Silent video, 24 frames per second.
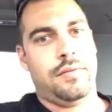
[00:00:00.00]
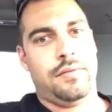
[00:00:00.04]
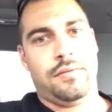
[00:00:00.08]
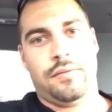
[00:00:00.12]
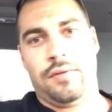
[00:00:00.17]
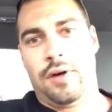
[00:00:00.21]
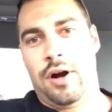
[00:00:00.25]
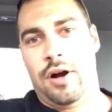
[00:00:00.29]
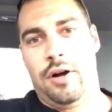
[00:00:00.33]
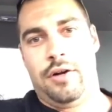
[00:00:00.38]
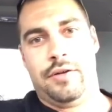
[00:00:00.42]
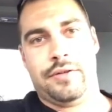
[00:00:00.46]

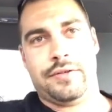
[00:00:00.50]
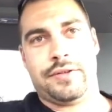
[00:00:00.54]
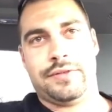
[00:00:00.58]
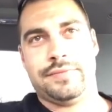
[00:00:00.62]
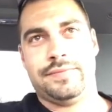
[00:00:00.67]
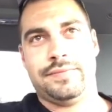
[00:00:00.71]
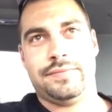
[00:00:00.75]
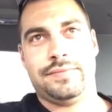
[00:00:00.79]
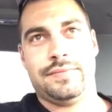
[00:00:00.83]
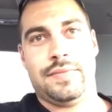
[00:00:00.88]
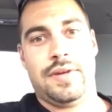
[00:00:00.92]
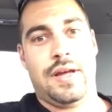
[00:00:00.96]
Wrong.
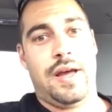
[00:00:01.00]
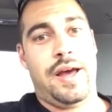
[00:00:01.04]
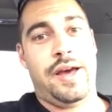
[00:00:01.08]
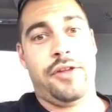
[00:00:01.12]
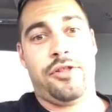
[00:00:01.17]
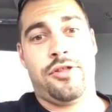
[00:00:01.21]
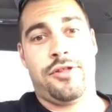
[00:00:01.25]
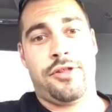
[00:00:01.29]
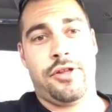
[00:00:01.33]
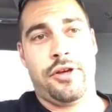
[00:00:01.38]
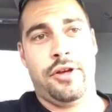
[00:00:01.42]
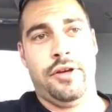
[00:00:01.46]
I
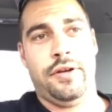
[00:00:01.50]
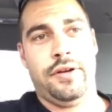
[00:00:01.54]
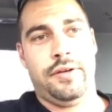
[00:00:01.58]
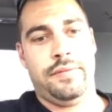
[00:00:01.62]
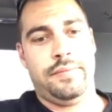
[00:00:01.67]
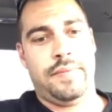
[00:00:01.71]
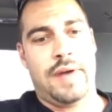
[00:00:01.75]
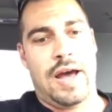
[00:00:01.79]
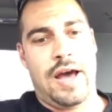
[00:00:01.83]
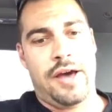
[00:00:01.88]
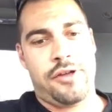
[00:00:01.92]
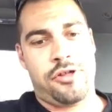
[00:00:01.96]
should
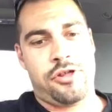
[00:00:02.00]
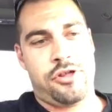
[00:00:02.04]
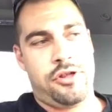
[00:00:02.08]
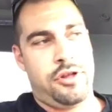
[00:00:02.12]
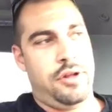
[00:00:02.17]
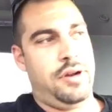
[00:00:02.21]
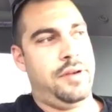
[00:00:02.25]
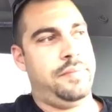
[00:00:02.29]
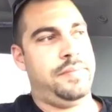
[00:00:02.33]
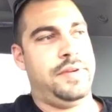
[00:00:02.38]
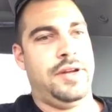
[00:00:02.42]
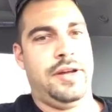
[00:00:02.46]

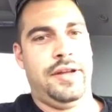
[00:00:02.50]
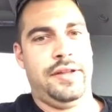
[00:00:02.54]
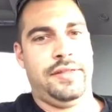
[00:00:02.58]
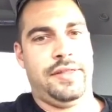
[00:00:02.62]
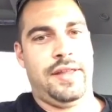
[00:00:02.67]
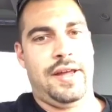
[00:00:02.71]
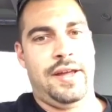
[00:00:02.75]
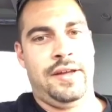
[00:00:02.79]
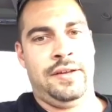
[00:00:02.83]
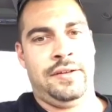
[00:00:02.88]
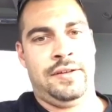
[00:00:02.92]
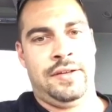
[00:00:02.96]
have done
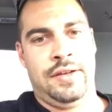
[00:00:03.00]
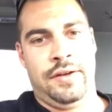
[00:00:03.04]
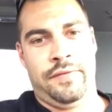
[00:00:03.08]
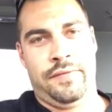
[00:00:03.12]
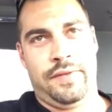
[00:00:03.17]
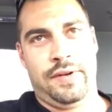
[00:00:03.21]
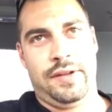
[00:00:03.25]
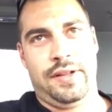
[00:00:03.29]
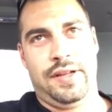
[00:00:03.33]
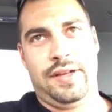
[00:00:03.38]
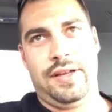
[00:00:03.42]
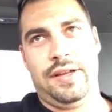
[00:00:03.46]
things
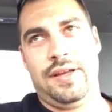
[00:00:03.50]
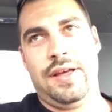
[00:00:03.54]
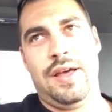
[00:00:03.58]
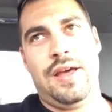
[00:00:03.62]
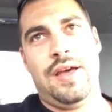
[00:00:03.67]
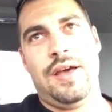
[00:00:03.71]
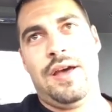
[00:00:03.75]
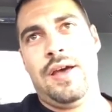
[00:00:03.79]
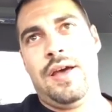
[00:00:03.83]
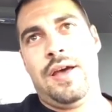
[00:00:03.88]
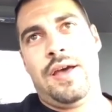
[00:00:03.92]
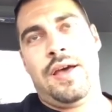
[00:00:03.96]
differently.
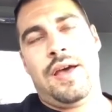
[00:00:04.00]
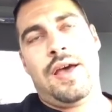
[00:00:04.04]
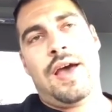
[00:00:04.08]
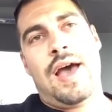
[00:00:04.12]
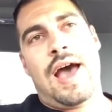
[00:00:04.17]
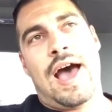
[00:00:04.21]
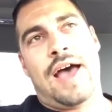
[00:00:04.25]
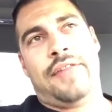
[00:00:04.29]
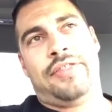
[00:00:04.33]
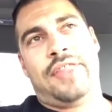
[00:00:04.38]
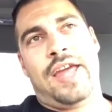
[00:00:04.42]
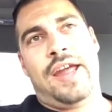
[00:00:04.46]

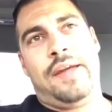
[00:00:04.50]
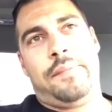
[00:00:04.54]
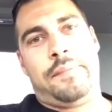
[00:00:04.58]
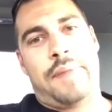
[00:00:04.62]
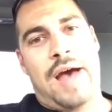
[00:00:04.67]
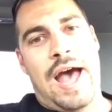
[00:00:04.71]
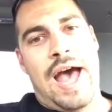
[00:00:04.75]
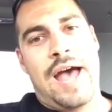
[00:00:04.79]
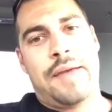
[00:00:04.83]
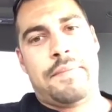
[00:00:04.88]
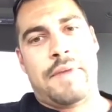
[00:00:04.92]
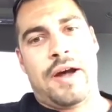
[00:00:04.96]
I think
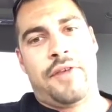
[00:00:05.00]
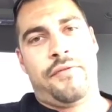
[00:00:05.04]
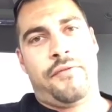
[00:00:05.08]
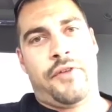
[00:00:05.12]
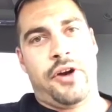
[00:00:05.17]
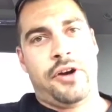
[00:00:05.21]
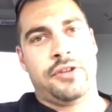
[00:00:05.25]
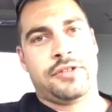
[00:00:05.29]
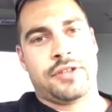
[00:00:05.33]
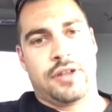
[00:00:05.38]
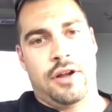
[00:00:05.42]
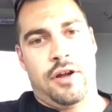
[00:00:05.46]
buying my
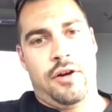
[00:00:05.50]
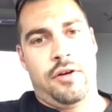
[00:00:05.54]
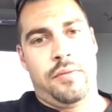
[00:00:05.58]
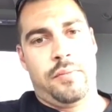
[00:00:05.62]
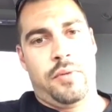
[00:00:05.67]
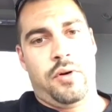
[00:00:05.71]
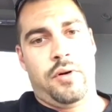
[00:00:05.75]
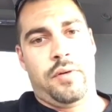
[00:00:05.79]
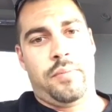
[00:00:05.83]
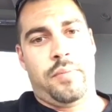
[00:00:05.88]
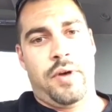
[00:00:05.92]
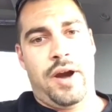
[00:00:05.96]
first
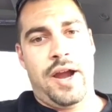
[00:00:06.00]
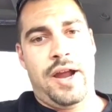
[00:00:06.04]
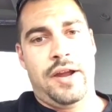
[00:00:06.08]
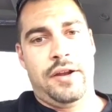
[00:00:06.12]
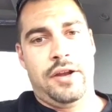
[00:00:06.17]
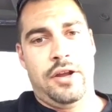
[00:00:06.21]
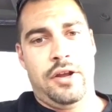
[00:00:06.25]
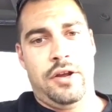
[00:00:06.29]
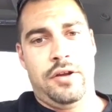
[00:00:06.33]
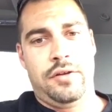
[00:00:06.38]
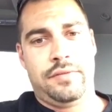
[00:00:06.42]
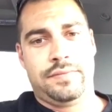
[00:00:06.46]
lawnmower brand
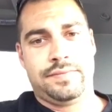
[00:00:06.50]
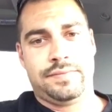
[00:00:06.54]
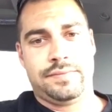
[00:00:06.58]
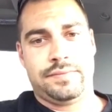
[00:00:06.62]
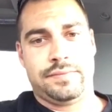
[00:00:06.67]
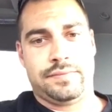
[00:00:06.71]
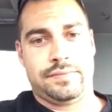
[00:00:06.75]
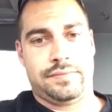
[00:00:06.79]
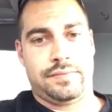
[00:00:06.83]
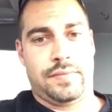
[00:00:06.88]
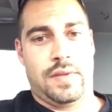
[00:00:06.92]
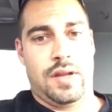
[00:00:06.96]
new
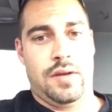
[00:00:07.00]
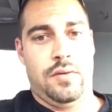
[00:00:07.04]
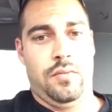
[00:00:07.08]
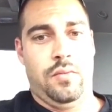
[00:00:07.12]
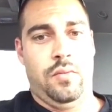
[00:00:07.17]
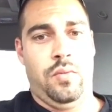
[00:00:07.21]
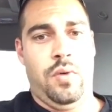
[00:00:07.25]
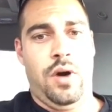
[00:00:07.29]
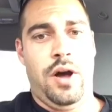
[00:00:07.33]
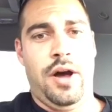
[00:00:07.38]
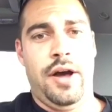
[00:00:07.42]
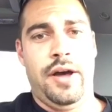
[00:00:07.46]

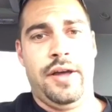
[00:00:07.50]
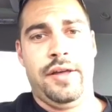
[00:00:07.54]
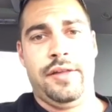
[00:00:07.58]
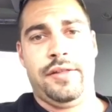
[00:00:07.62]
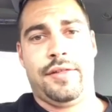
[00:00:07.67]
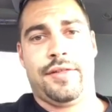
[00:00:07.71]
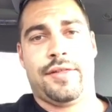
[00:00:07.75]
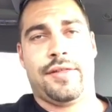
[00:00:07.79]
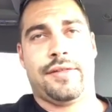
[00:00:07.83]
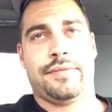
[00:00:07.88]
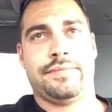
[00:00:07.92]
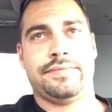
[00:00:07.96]

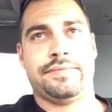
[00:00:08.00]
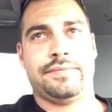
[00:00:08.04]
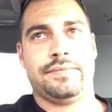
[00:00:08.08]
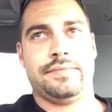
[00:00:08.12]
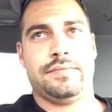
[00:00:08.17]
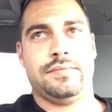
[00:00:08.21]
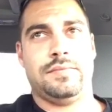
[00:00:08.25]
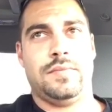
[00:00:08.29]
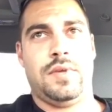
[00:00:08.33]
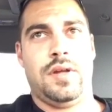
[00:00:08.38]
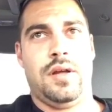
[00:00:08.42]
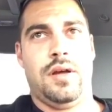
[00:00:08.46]
was
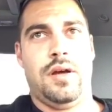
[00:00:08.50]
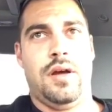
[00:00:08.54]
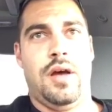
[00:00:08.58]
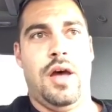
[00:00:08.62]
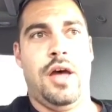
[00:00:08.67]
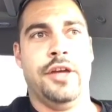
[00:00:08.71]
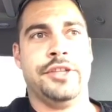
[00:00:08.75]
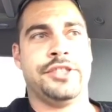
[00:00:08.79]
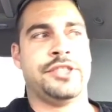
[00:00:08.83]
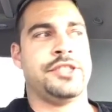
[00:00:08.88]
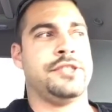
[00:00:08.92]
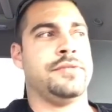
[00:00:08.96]

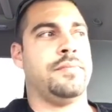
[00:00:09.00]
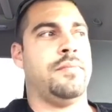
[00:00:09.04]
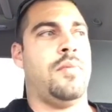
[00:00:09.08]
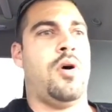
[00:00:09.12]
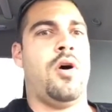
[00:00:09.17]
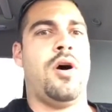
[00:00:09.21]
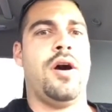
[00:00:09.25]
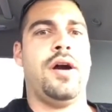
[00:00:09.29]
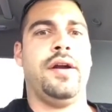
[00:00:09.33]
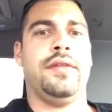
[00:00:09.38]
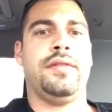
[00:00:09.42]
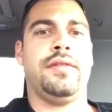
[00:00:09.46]
a
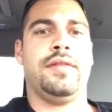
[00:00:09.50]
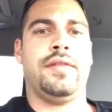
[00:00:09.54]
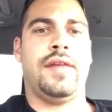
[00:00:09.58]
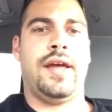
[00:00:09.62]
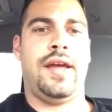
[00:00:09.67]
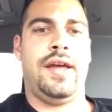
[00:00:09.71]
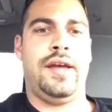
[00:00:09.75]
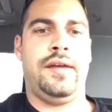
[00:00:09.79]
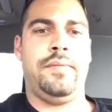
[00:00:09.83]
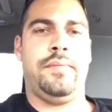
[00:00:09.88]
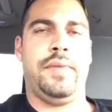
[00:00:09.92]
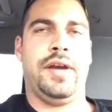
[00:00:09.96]
smart
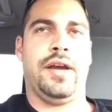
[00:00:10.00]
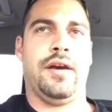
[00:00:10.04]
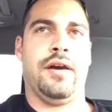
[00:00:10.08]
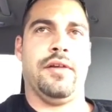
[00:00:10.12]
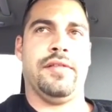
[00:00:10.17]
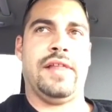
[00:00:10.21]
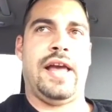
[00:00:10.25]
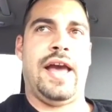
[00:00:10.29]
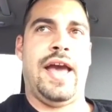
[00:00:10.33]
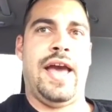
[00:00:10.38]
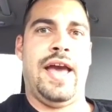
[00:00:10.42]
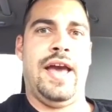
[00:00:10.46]
thing
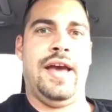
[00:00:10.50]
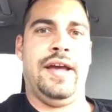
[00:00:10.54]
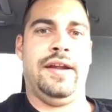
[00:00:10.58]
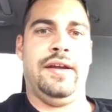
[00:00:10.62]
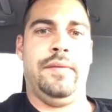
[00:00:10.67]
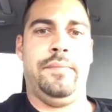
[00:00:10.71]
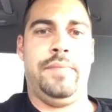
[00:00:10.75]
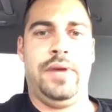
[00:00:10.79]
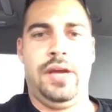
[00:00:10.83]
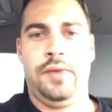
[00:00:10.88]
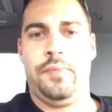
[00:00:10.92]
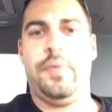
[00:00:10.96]
because I had
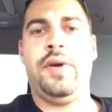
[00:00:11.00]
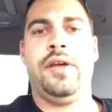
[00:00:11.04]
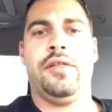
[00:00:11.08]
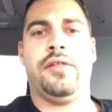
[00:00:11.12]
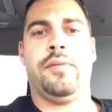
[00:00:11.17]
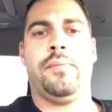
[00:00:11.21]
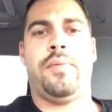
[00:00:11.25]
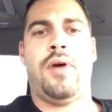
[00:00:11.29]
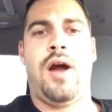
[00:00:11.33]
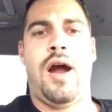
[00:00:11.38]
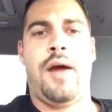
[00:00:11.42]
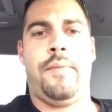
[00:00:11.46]
a big piece
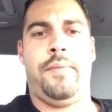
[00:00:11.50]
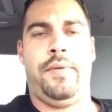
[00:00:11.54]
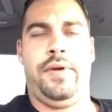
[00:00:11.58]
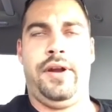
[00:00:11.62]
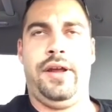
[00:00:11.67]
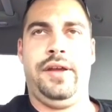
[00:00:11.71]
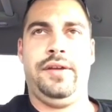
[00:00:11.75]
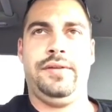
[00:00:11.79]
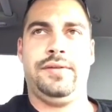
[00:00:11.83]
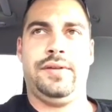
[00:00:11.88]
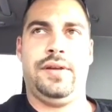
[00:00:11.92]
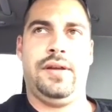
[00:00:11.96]
of property.